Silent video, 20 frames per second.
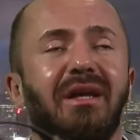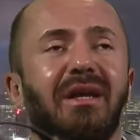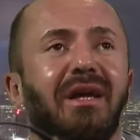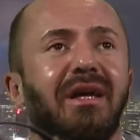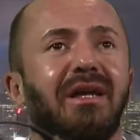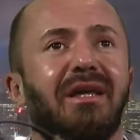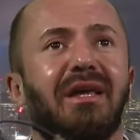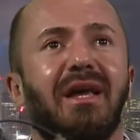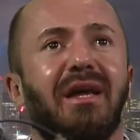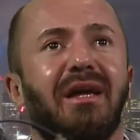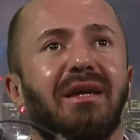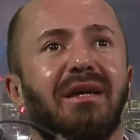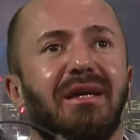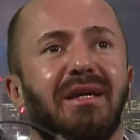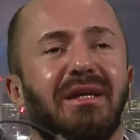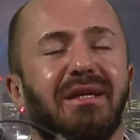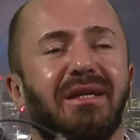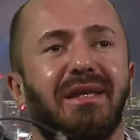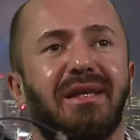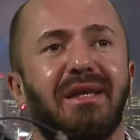again,
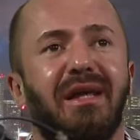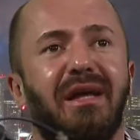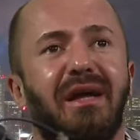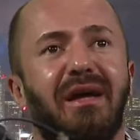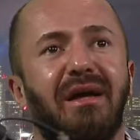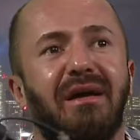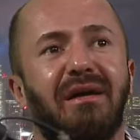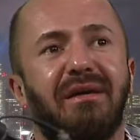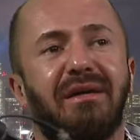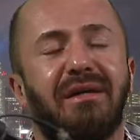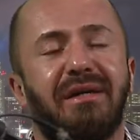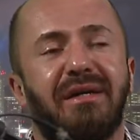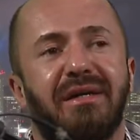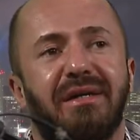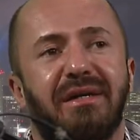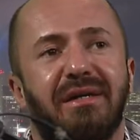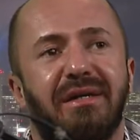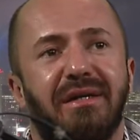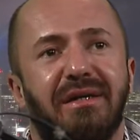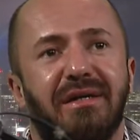it's an
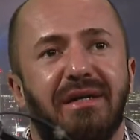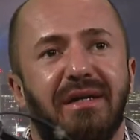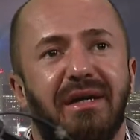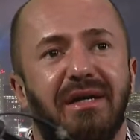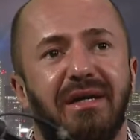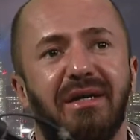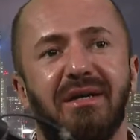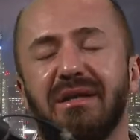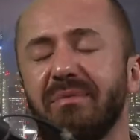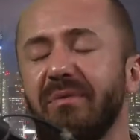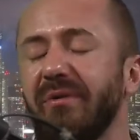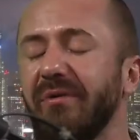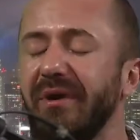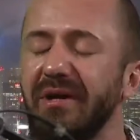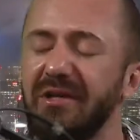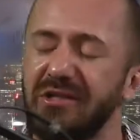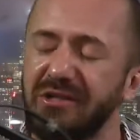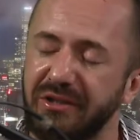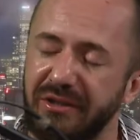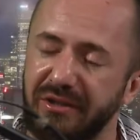
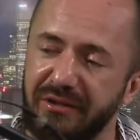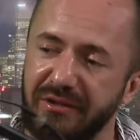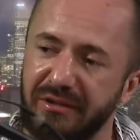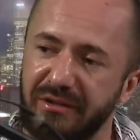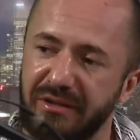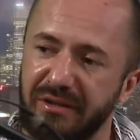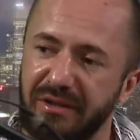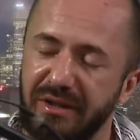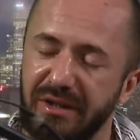inspiration